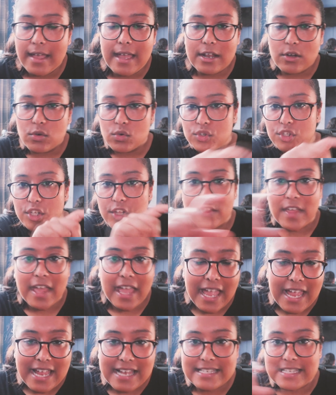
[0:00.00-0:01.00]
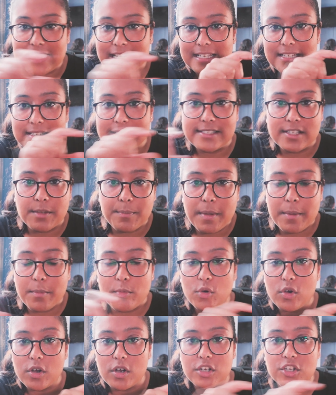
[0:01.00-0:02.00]
and also the heading, so
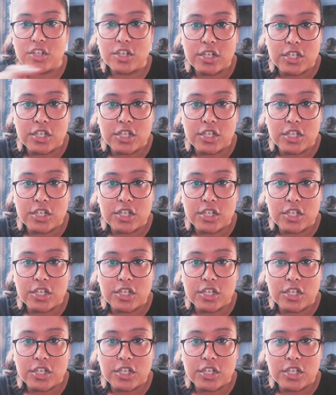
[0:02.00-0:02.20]
people can